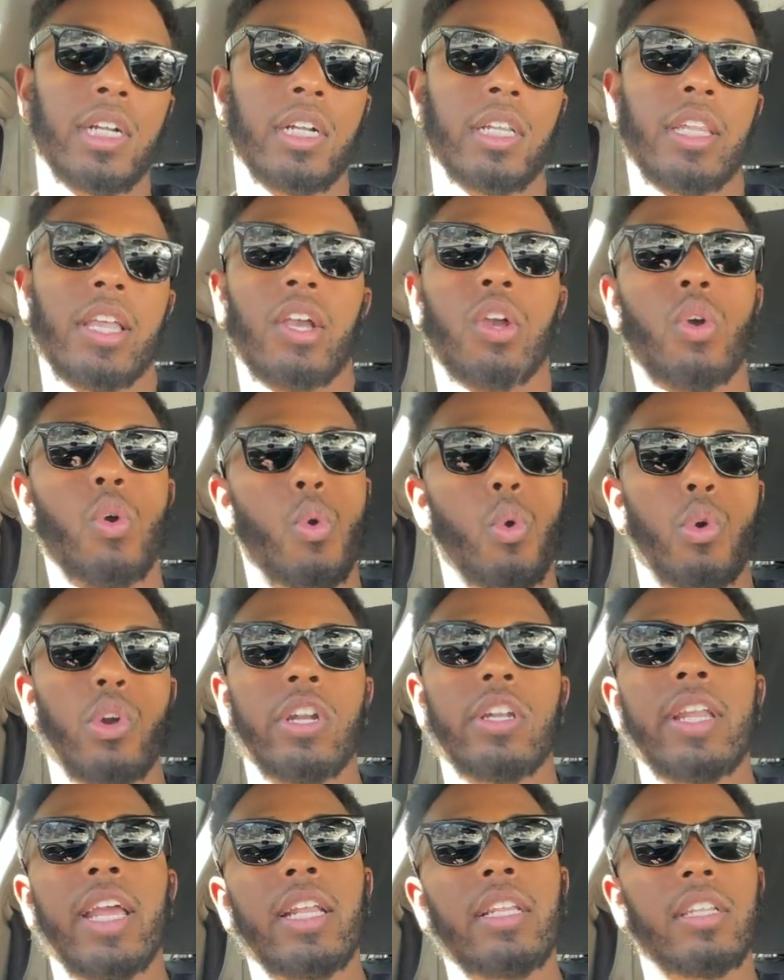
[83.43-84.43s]
that
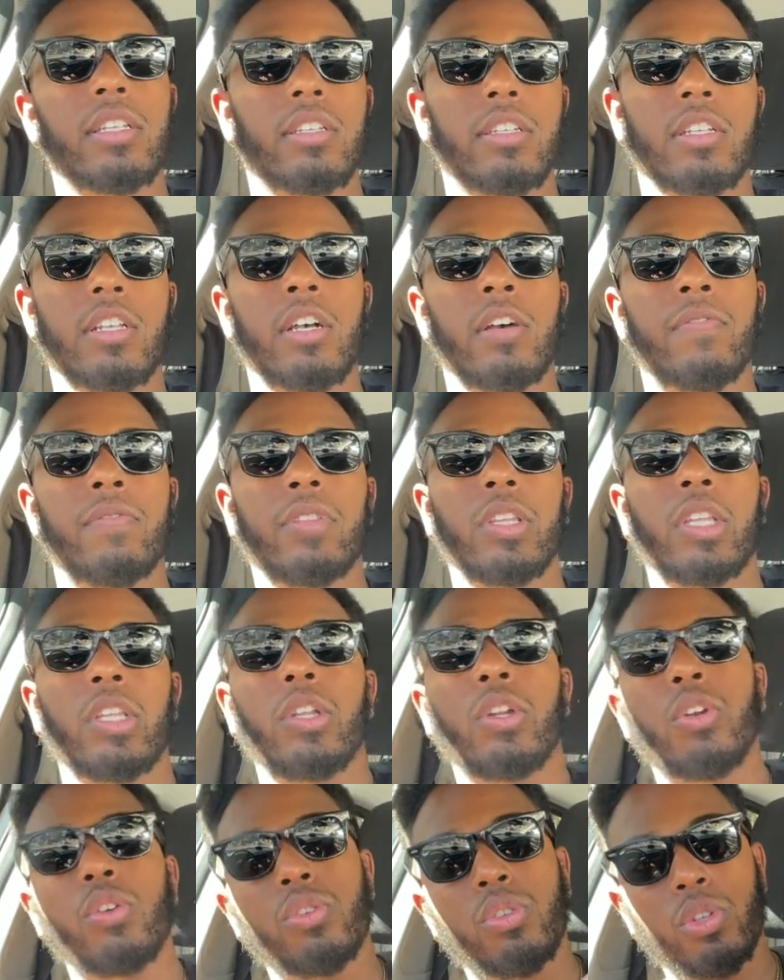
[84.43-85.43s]
coordinate the stuff.
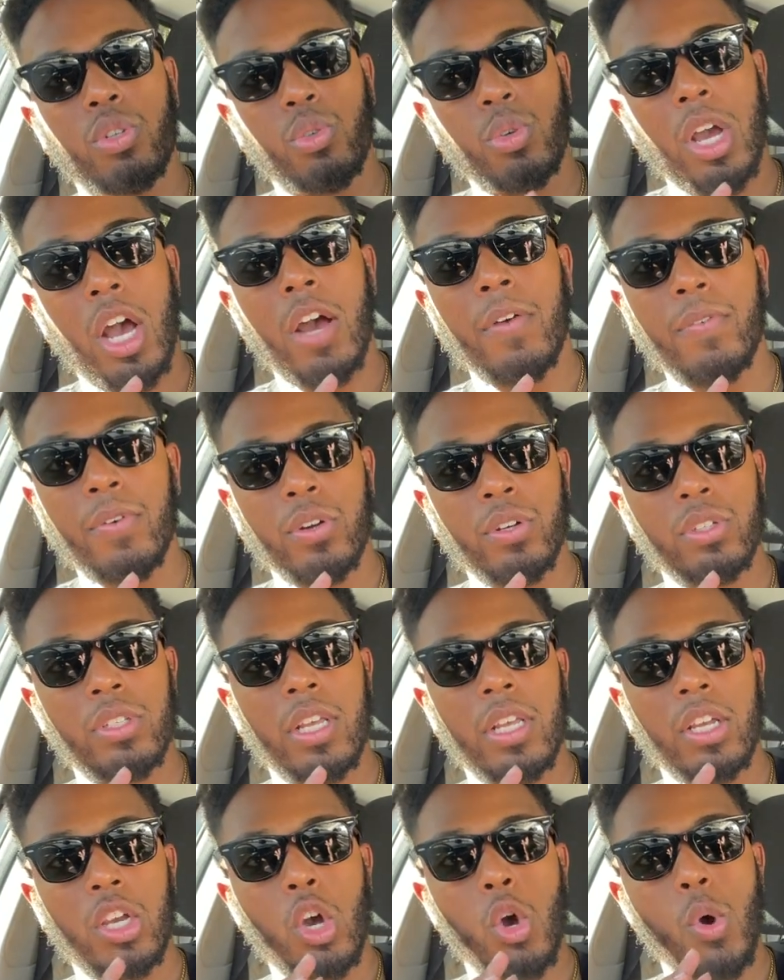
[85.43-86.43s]
Then there's the drivers
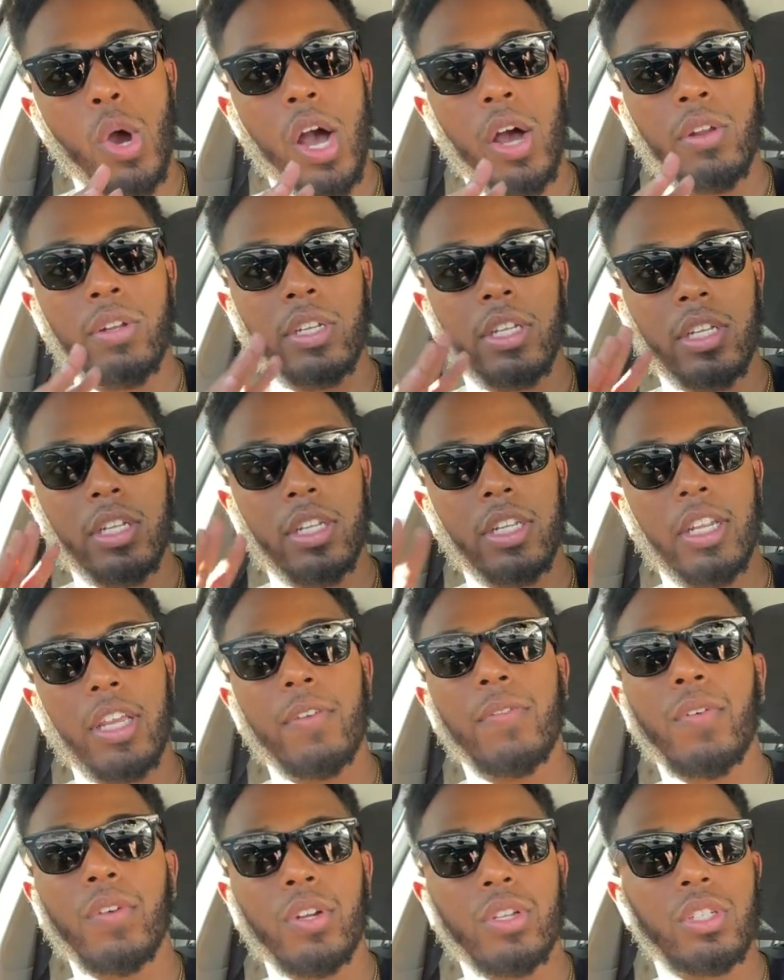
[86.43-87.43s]
that go out and
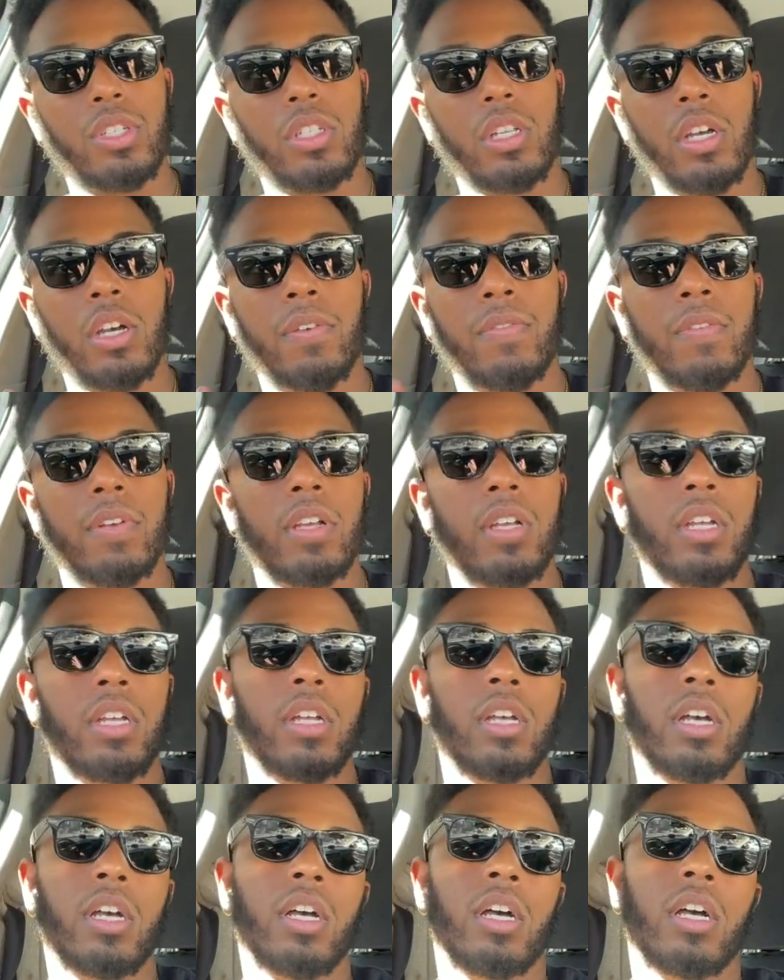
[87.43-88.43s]
deliver the stuff.
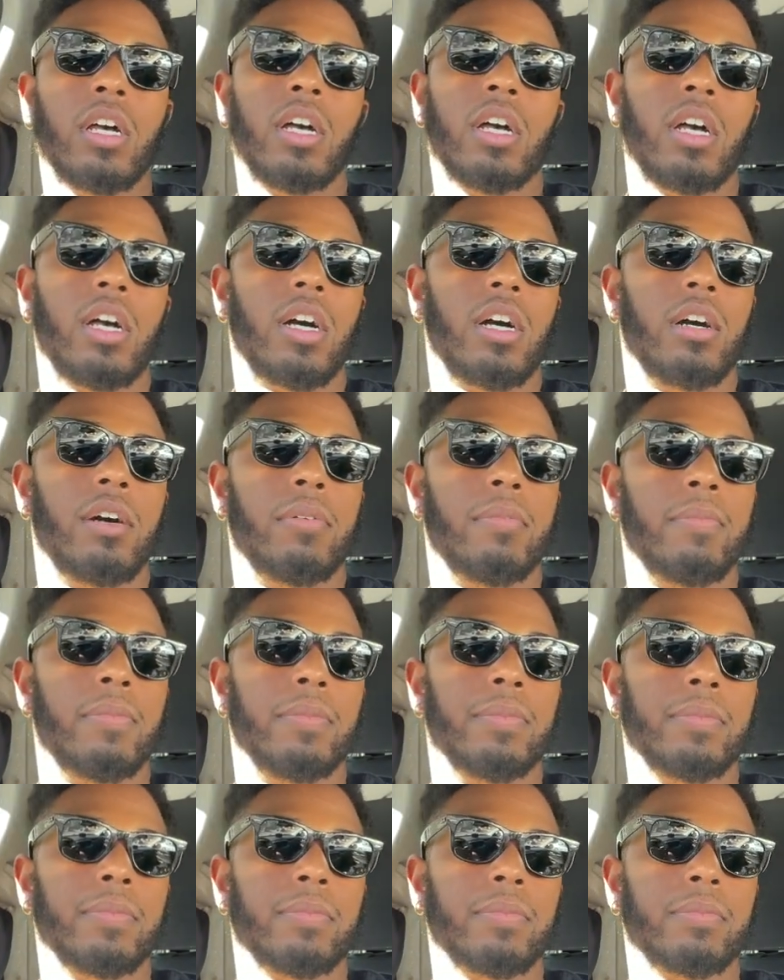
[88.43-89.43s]

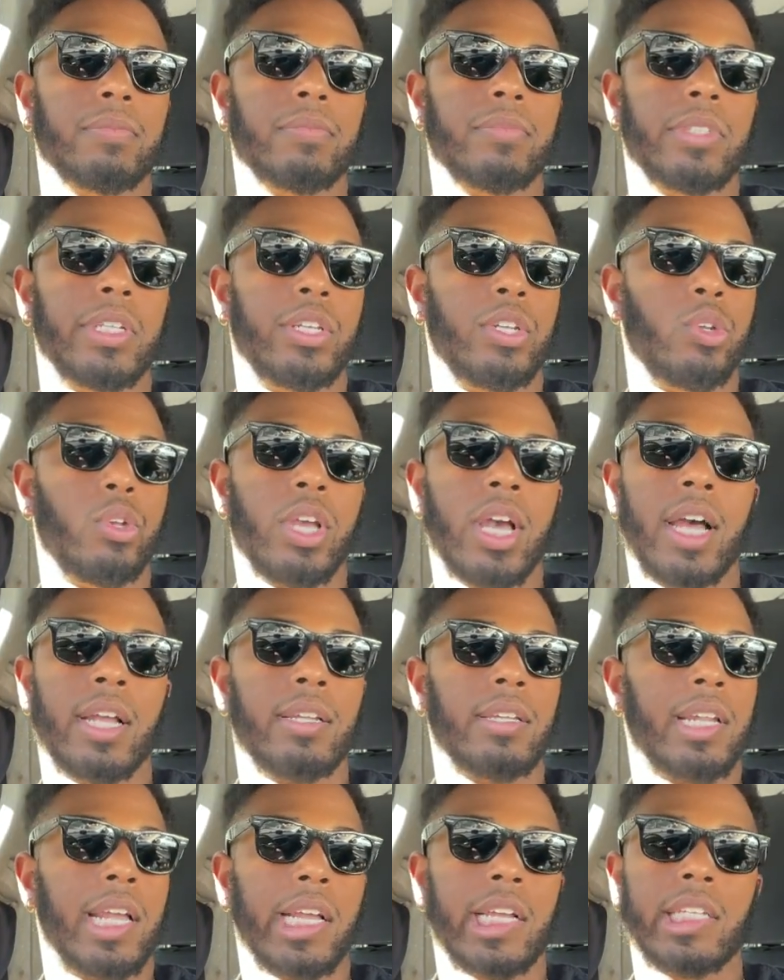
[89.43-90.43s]
Um, then you
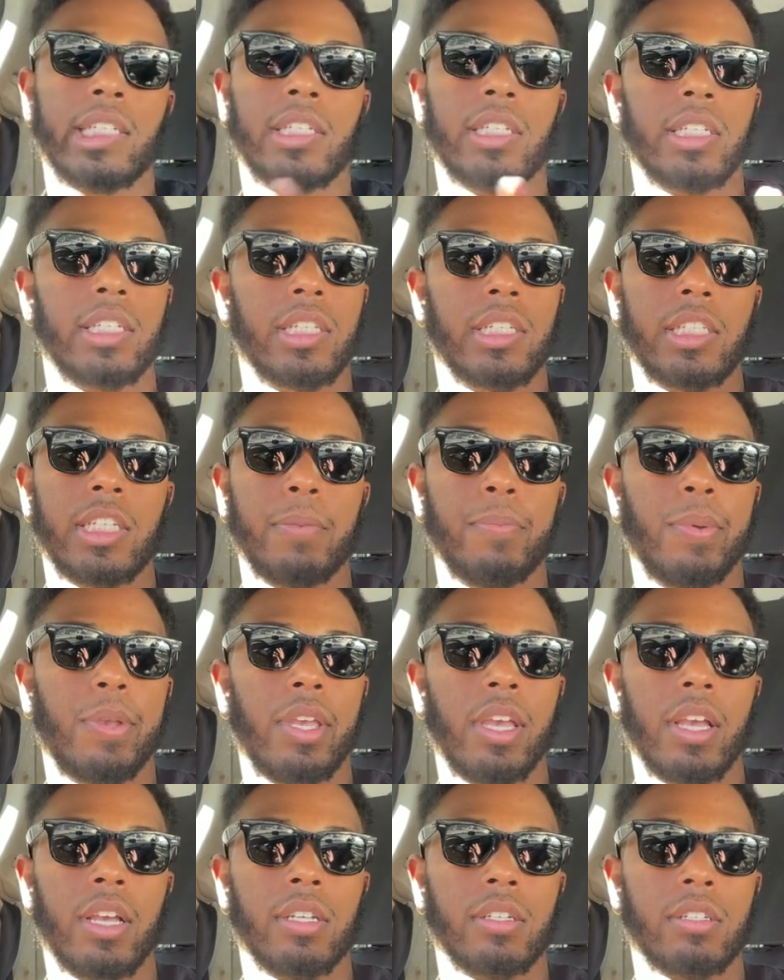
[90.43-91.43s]
got like
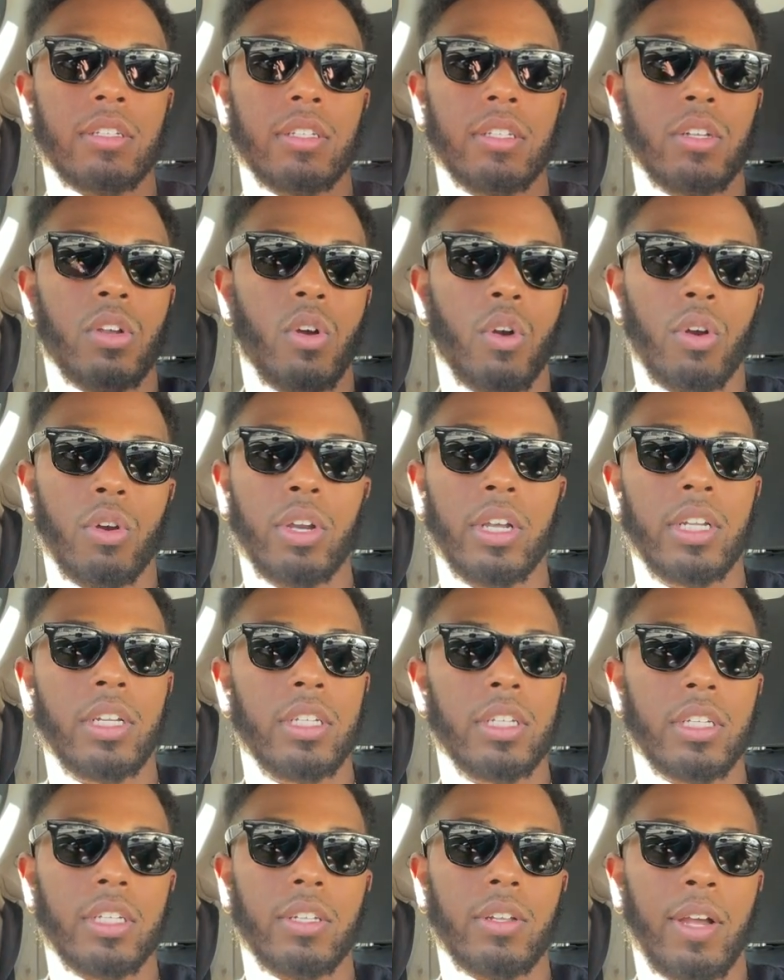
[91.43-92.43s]
CPS and
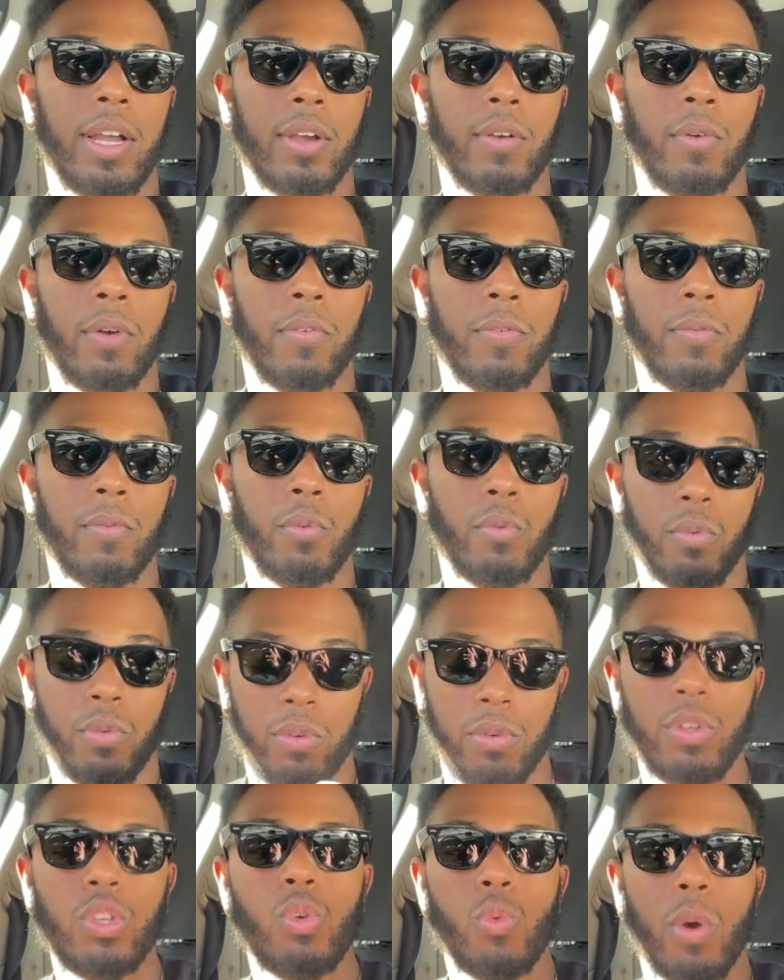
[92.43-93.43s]
RN, like where
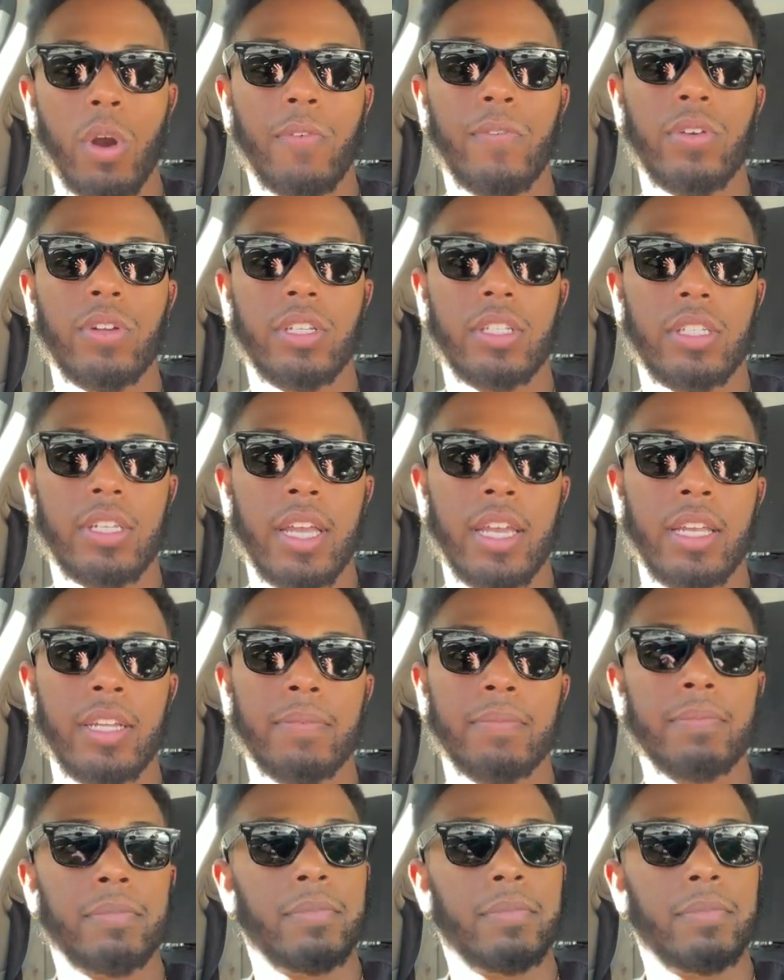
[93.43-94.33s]
you work for the state.